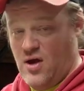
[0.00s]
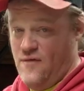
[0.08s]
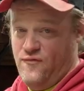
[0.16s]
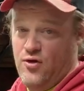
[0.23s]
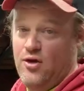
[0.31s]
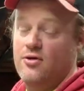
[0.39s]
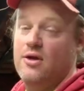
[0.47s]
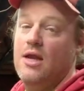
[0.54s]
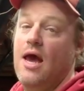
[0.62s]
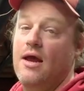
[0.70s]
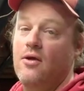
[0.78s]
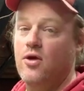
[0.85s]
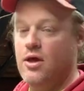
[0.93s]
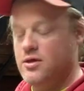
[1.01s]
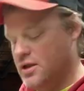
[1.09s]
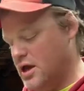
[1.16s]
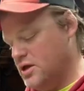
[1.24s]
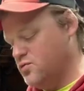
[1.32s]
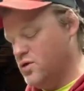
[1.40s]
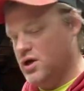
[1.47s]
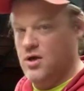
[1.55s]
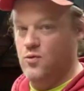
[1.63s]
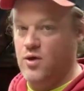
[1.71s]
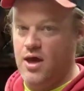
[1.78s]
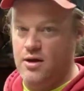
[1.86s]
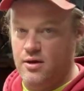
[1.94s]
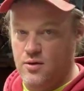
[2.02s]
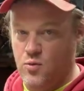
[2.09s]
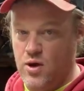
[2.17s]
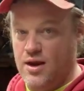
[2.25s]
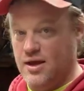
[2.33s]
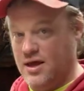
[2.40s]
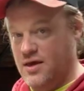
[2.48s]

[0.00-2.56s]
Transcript: I figured tonight. Okay, so last weekend we had a